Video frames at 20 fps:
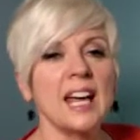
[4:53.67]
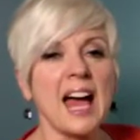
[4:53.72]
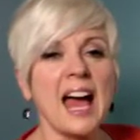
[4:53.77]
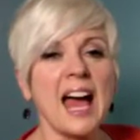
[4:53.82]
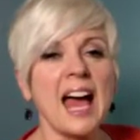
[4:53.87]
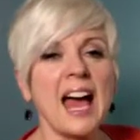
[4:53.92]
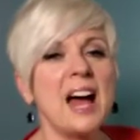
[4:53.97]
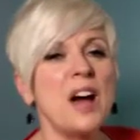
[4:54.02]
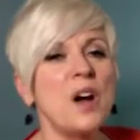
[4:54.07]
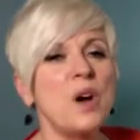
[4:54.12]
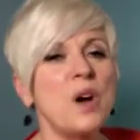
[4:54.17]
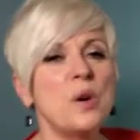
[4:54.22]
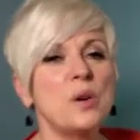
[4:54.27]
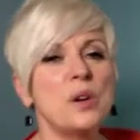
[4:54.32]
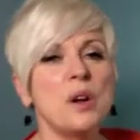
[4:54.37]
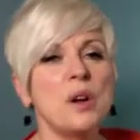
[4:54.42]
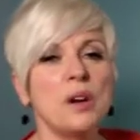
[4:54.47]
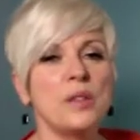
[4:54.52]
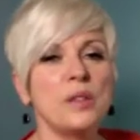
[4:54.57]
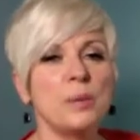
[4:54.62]
out
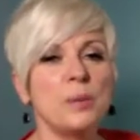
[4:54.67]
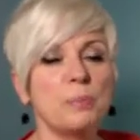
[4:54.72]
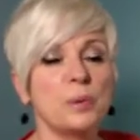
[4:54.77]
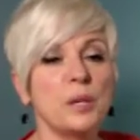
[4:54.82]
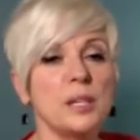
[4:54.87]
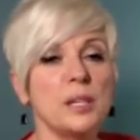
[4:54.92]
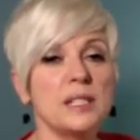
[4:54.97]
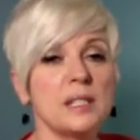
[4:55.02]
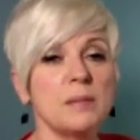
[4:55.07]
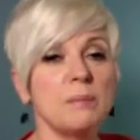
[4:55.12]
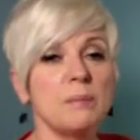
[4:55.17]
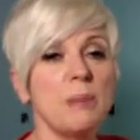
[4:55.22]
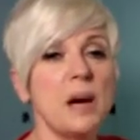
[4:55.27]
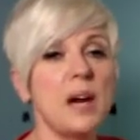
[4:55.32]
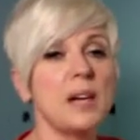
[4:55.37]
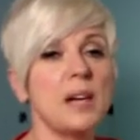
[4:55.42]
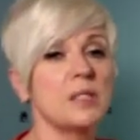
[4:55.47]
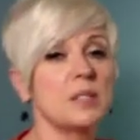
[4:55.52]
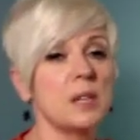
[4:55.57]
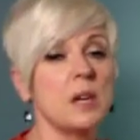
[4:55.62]
on the prison
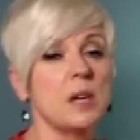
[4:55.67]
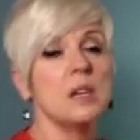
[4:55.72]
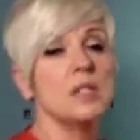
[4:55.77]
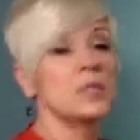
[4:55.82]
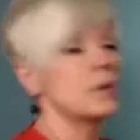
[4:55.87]
bus. So